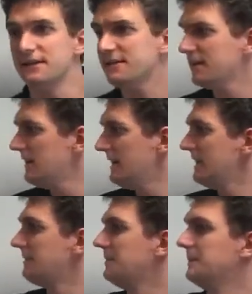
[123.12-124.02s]
us
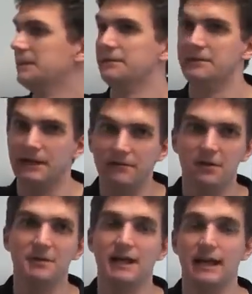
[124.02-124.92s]
that we will
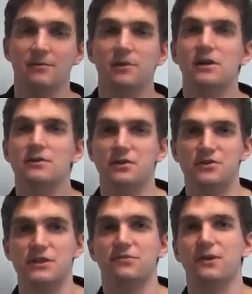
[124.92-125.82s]
never be able to
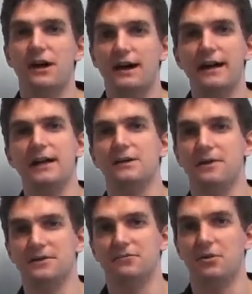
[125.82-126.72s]
achieve high
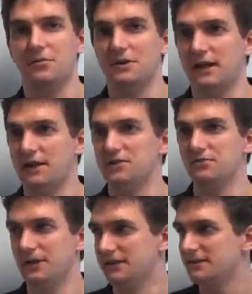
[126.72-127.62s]
quantum communication
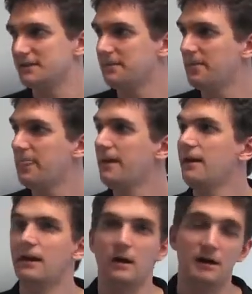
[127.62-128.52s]
rates.
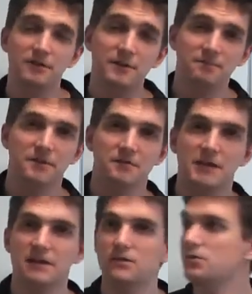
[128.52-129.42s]
However, we
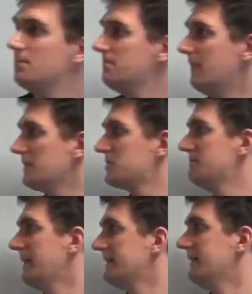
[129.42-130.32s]
can do much
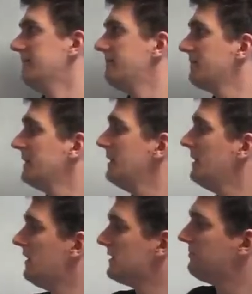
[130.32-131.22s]
better.
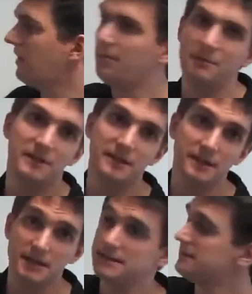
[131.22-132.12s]
Well, the problem here
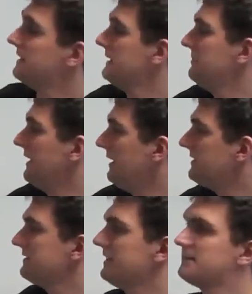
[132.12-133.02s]
is that EPR
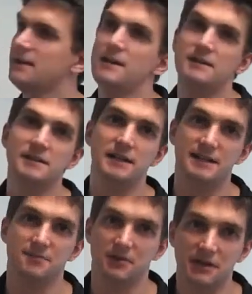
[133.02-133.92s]
states need an
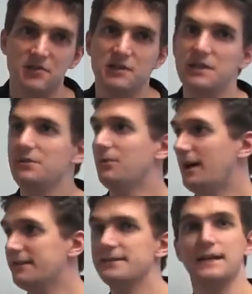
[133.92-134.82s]
exponentially
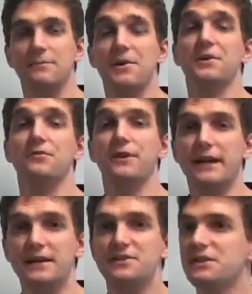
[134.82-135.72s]
rising amount of
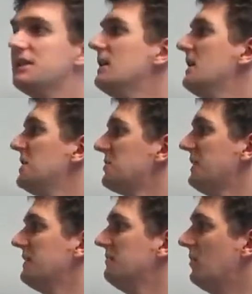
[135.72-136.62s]
energy to
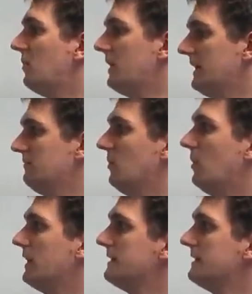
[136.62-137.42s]
create more and more